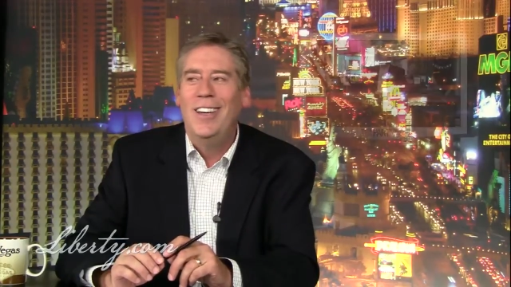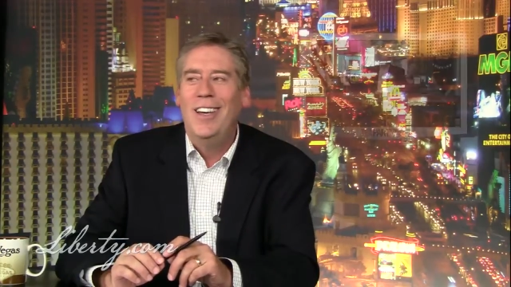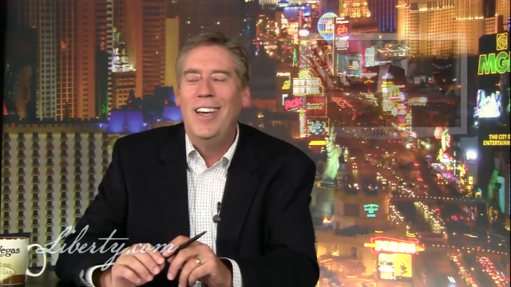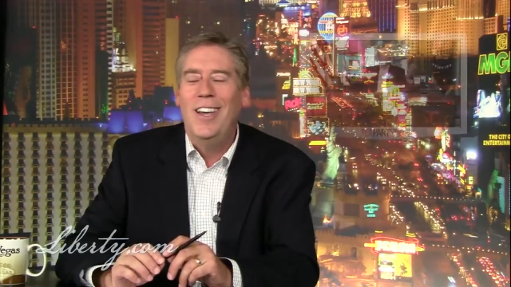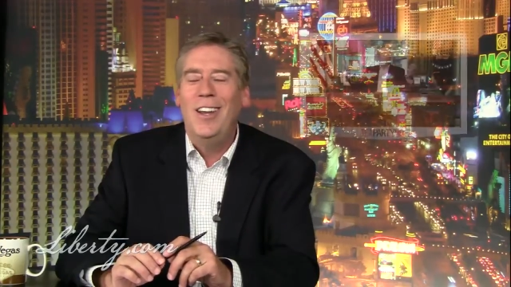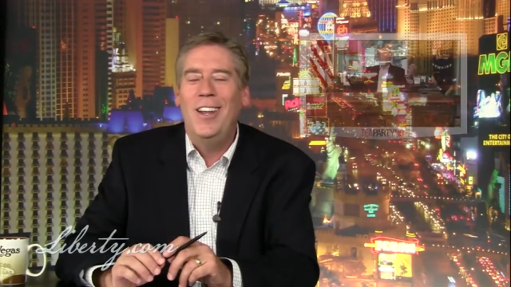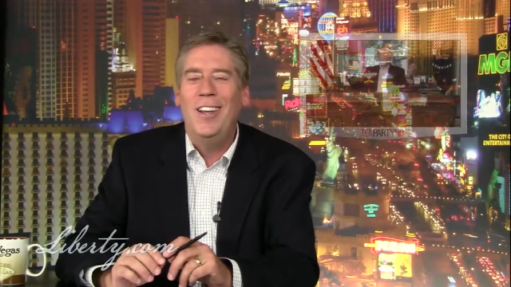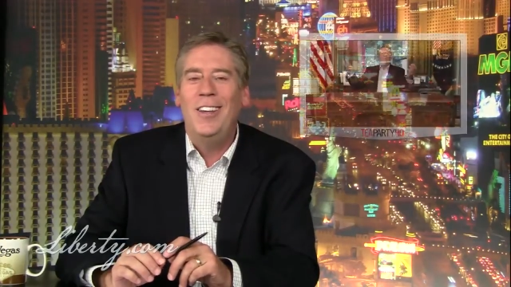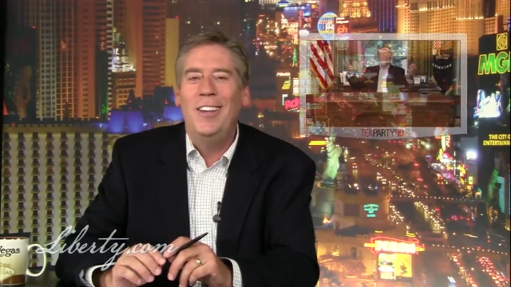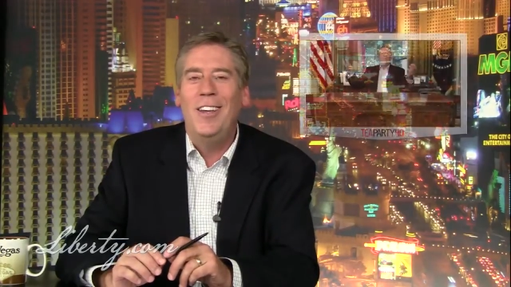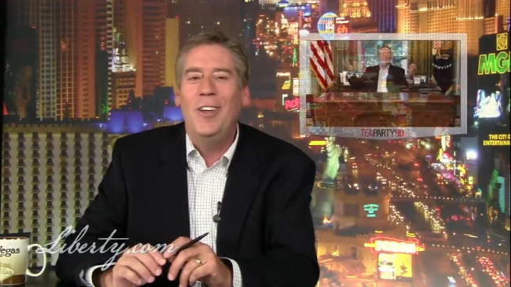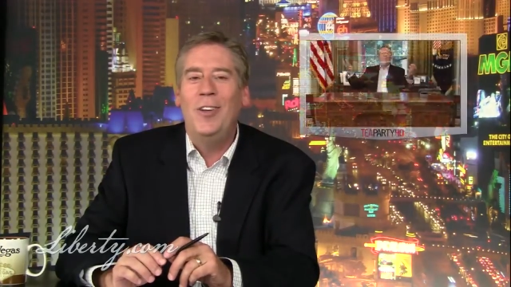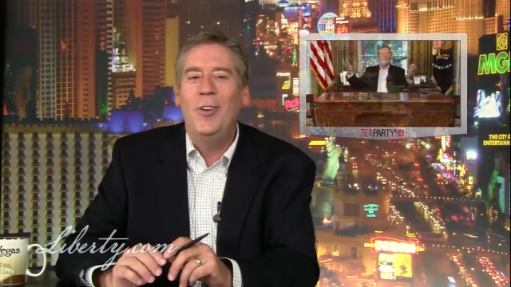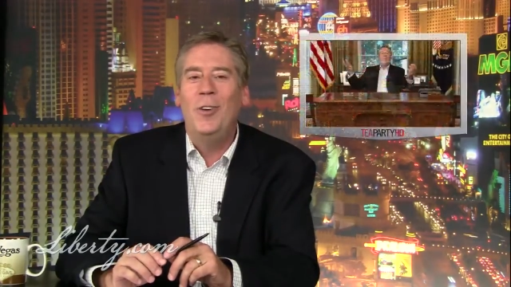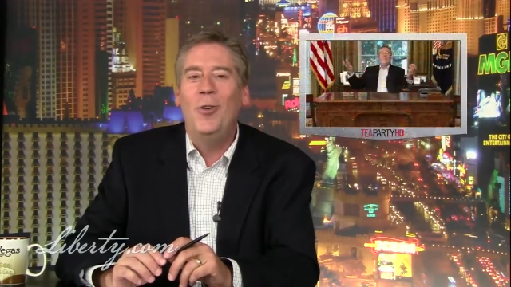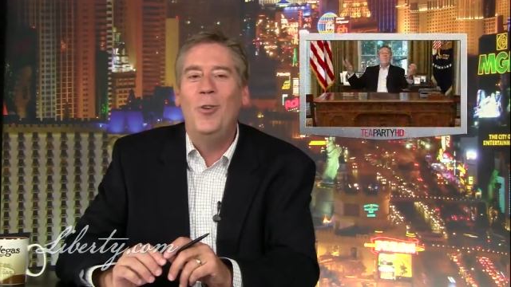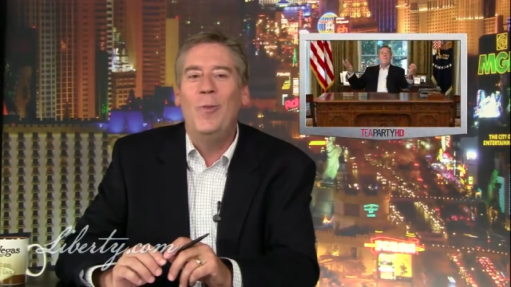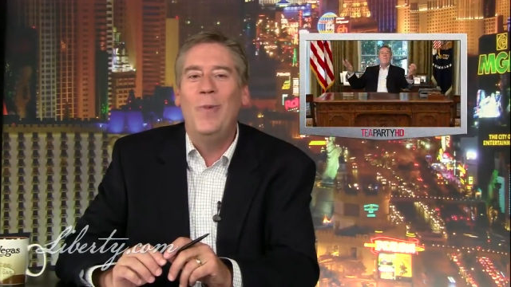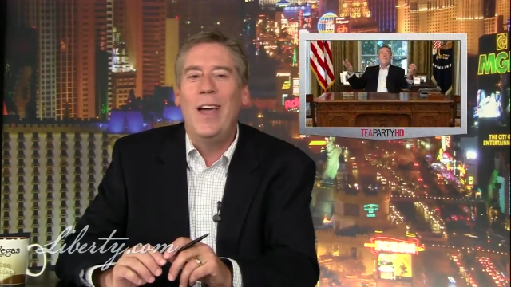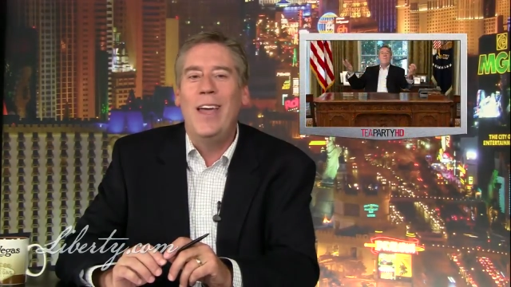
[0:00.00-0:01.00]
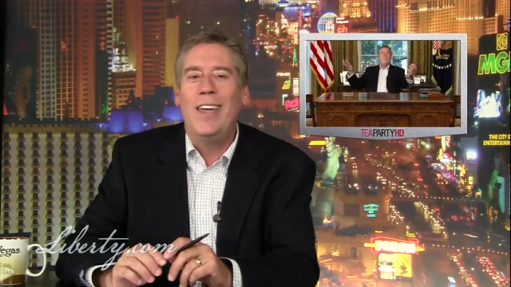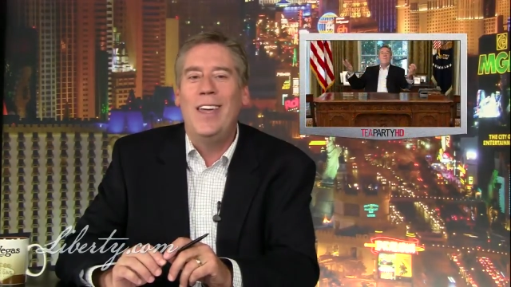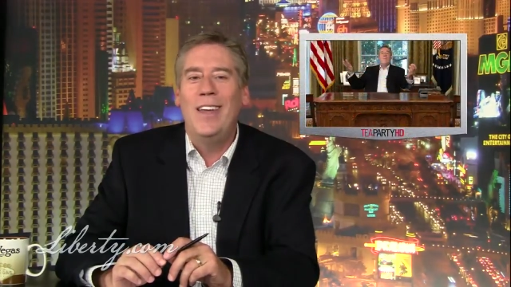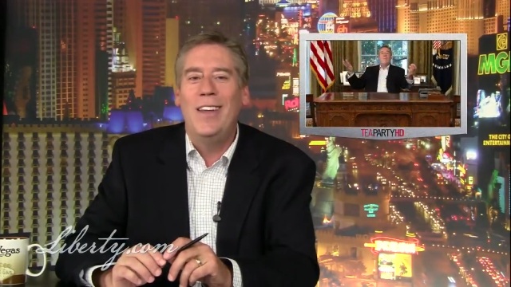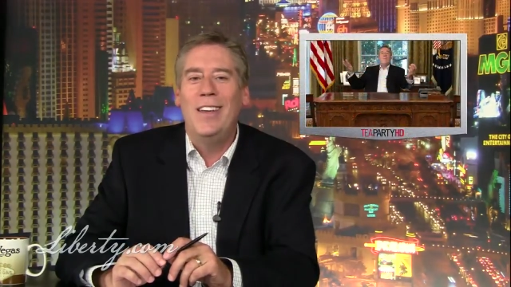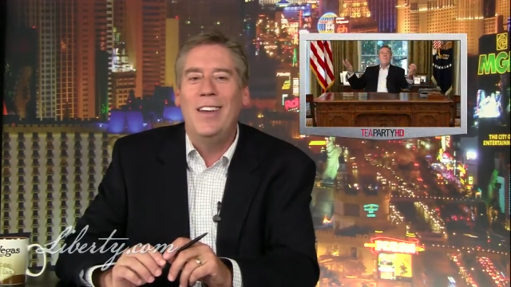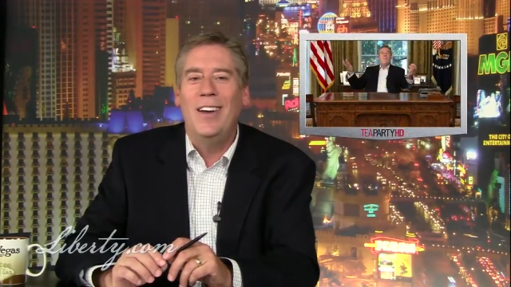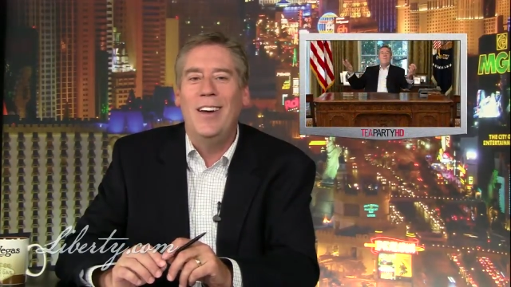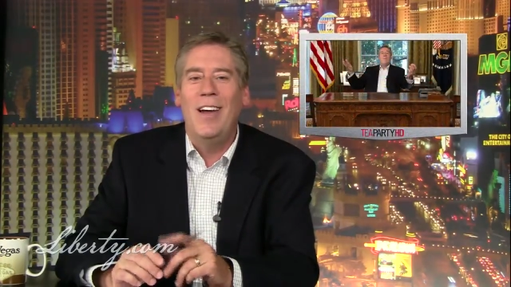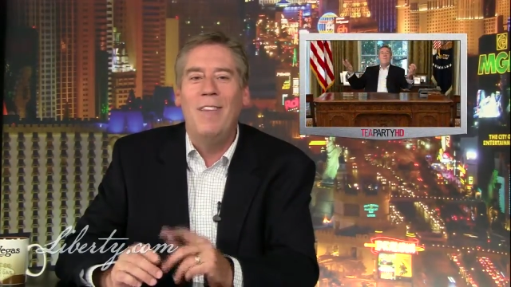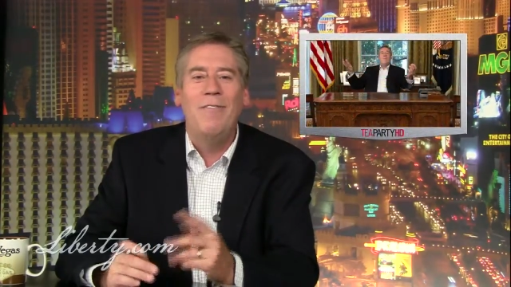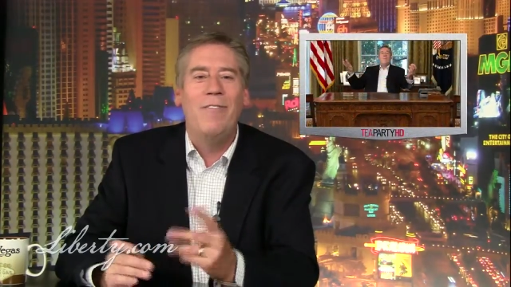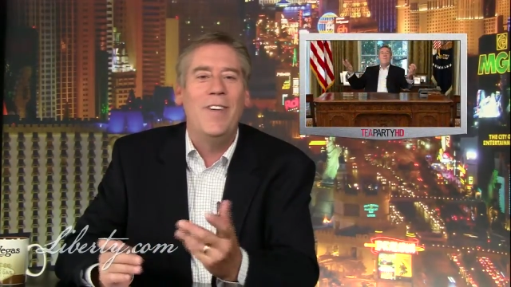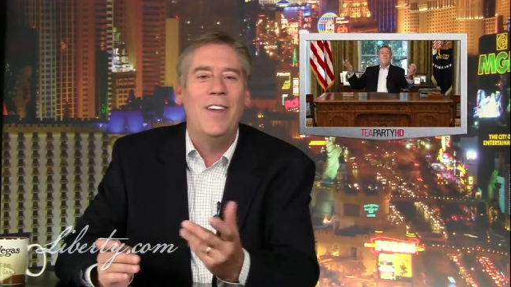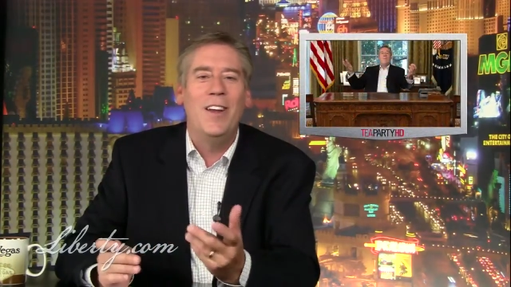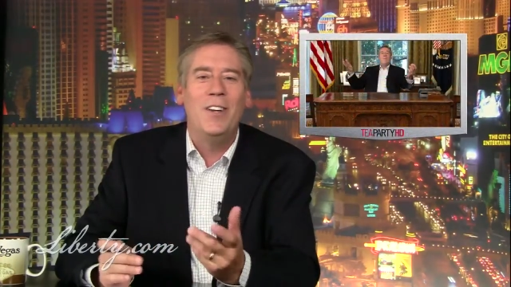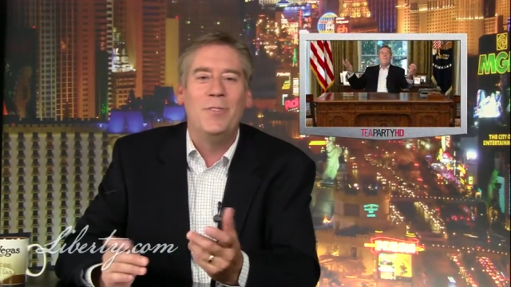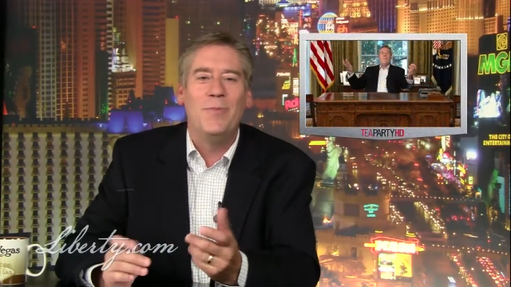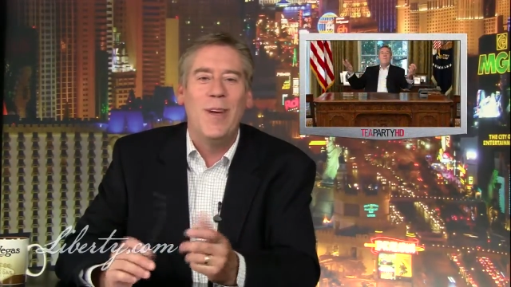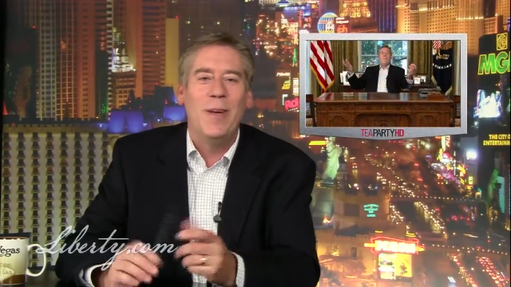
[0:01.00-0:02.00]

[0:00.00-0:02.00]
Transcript: And, and who am I kidding here? I'm finished.